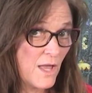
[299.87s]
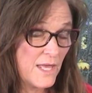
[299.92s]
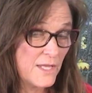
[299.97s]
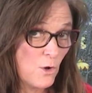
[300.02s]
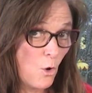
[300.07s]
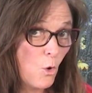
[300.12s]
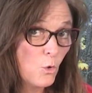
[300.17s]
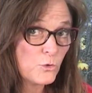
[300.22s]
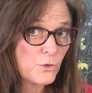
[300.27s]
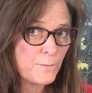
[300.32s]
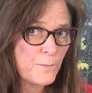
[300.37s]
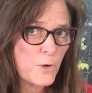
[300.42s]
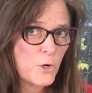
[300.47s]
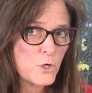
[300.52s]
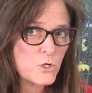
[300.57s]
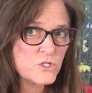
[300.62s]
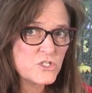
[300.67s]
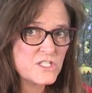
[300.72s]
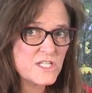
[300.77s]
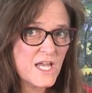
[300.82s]
an older
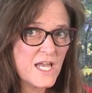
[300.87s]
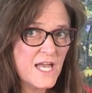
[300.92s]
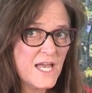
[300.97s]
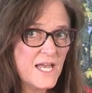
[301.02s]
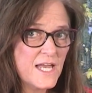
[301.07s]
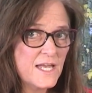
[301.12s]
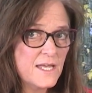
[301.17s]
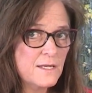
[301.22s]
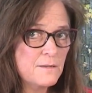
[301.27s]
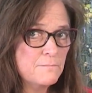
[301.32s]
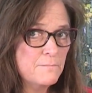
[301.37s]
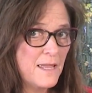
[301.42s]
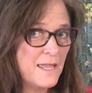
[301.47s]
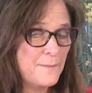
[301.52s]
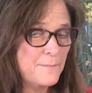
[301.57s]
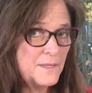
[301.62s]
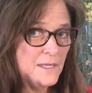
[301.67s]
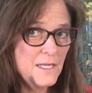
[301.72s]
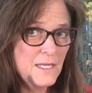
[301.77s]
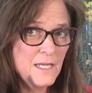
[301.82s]
person,
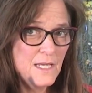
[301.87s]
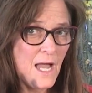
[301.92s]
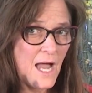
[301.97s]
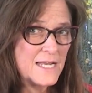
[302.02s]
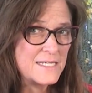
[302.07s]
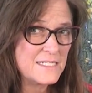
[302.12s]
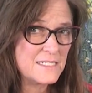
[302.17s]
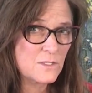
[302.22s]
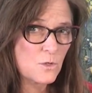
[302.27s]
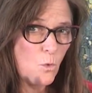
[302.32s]
maybe I